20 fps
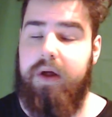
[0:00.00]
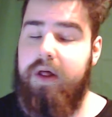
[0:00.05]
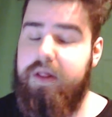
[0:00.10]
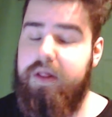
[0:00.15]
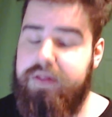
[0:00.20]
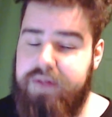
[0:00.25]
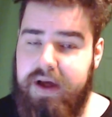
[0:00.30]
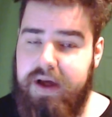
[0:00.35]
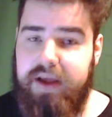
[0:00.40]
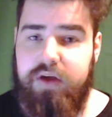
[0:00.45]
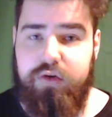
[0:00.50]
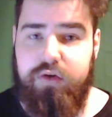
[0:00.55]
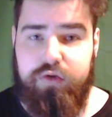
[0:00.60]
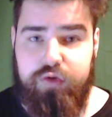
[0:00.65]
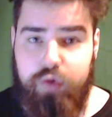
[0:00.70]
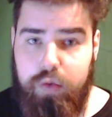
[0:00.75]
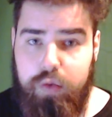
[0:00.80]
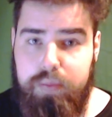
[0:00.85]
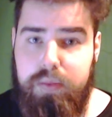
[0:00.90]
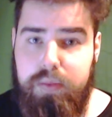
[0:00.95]
Thank you
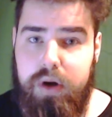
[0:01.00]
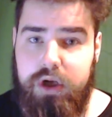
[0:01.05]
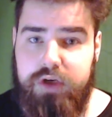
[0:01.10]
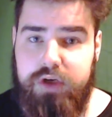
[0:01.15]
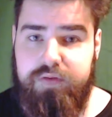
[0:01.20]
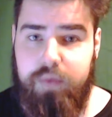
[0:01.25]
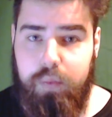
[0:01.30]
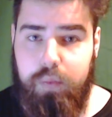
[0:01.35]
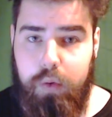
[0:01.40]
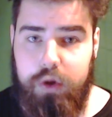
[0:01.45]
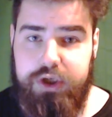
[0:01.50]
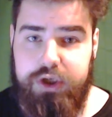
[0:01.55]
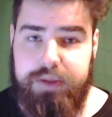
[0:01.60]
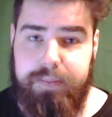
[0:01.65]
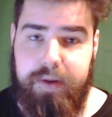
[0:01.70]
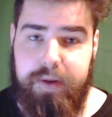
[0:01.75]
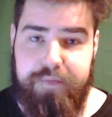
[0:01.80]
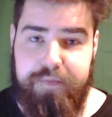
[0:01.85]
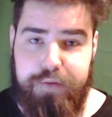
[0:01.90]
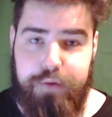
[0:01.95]
so much for watching
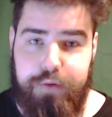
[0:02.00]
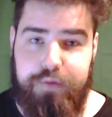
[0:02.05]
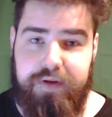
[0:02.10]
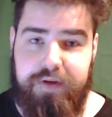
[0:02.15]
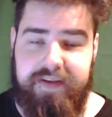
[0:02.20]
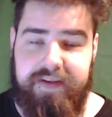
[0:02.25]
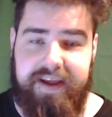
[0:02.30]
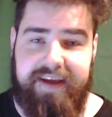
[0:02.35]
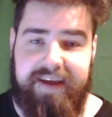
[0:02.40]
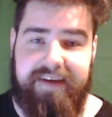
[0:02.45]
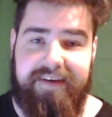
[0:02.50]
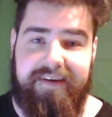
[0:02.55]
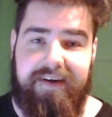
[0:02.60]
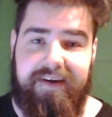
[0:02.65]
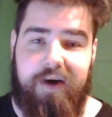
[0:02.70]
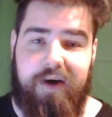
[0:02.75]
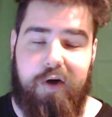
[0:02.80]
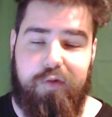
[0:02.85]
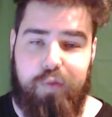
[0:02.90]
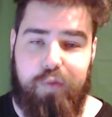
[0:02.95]
my review today
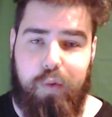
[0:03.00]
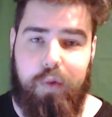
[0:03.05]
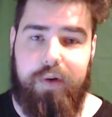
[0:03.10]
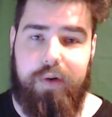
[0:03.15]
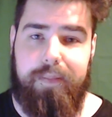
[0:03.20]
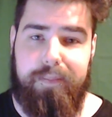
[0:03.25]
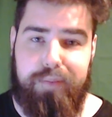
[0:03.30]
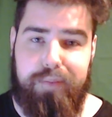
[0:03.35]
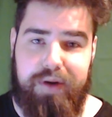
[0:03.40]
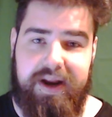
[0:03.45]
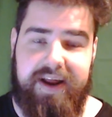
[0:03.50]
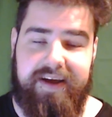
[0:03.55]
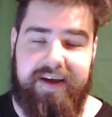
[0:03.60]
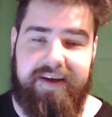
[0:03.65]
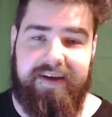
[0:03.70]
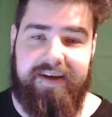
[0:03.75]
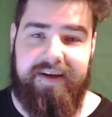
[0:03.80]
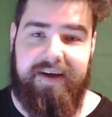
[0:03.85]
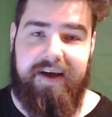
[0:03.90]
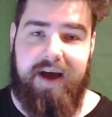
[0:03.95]
of Quantum
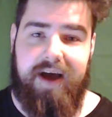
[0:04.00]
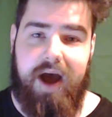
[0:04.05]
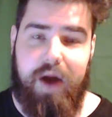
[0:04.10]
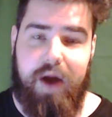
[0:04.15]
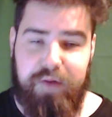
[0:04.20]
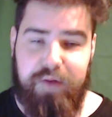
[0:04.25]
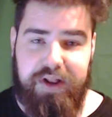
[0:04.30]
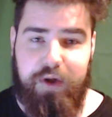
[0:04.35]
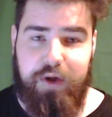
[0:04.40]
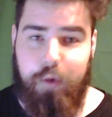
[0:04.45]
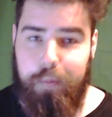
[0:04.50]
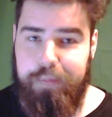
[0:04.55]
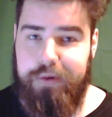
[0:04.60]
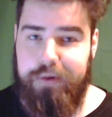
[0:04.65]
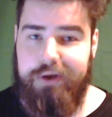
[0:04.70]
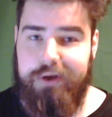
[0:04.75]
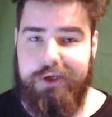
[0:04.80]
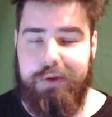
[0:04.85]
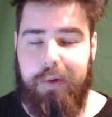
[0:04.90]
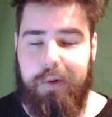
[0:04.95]
Break. I really hope you
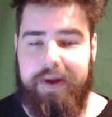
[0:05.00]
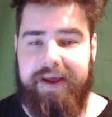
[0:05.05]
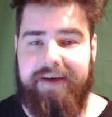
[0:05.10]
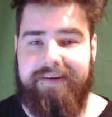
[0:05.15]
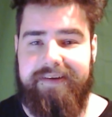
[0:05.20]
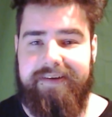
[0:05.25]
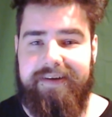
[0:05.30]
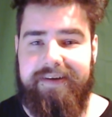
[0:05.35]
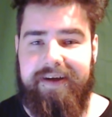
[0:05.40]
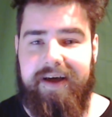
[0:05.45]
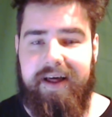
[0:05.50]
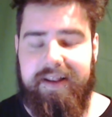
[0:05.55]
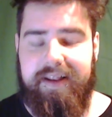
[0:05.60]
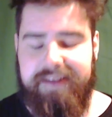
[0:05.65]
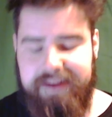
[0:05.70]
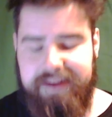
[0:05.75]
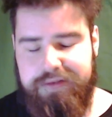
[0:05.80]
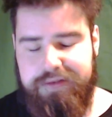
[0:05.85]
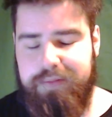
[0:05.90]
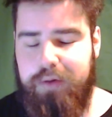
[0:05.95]
enjoy it.
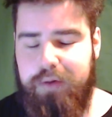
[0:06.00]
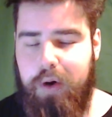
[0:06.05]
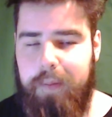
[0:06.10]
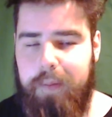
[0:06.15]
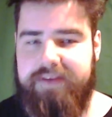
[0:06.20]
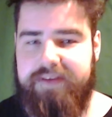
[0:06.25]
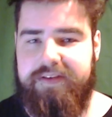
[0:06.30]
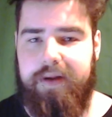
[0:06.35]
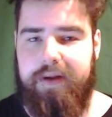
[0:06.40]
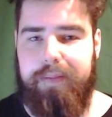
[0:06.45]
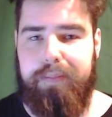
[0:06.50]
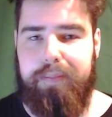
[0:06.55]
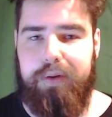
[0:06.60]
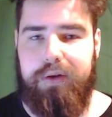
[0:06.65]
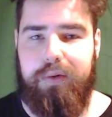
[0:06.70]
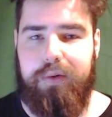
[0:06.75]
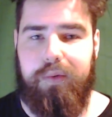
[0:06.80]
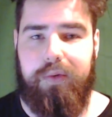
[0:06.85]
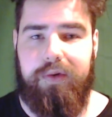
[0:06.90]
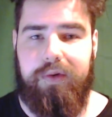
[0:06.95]
Leave some comments down
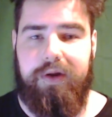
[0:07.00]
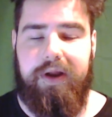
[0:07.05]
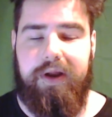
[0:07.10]
below